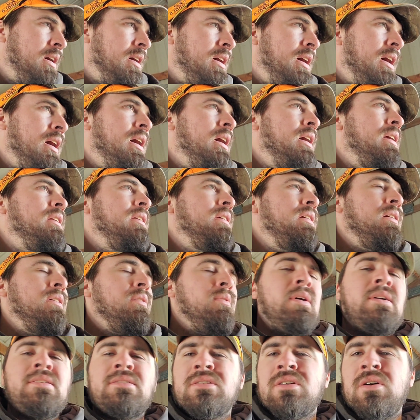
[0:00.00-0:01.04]
on
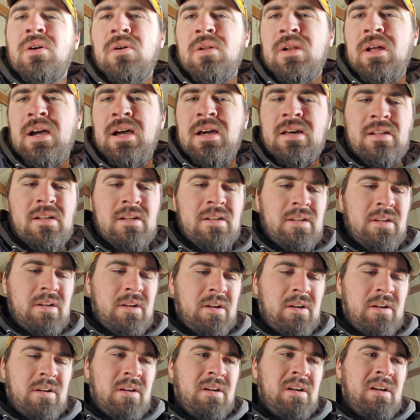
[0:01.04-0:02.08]
what's going on
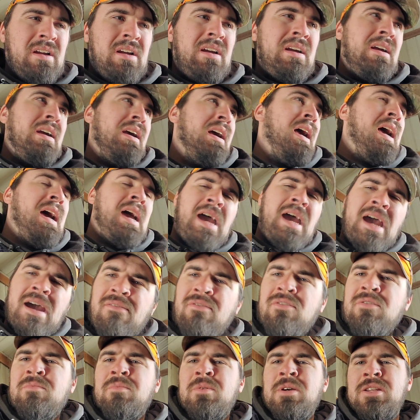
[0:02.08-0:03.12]
here.
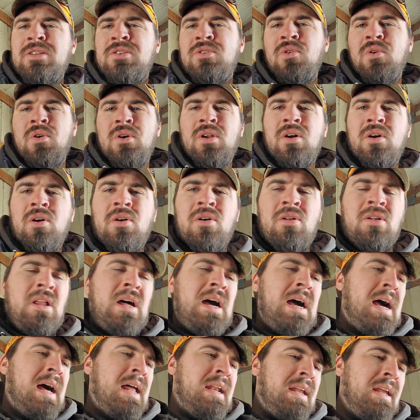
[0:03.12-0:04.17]
Haven't been doing a whole
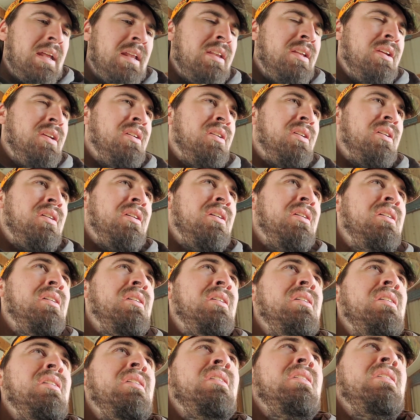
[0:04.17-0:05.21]
lot in here
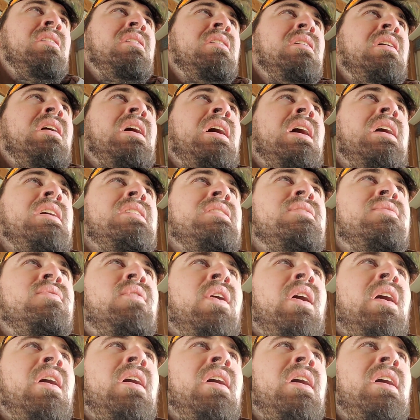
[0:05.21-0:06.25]
as
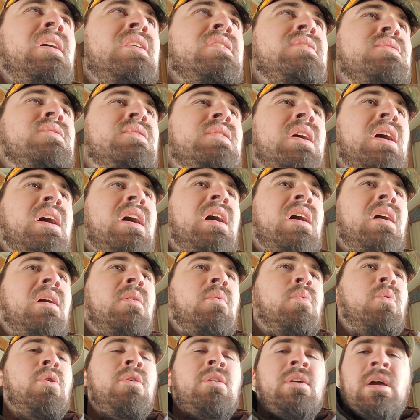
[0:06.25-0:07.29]
far as
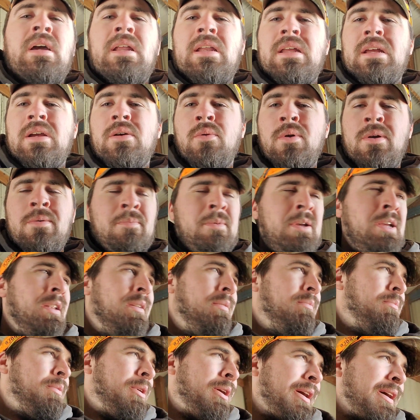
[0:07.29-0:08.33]
work on
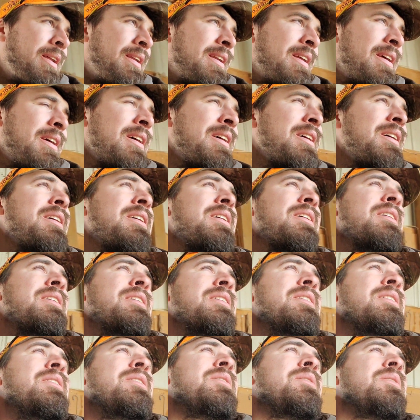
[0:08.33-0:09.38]
equipment, but
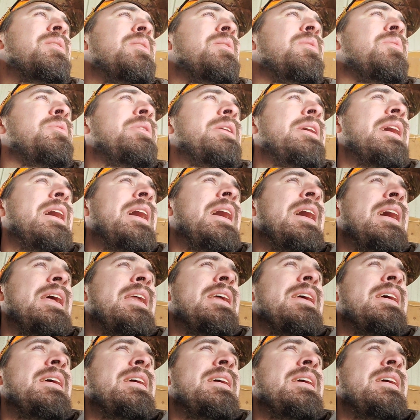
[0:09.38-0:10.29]
we got,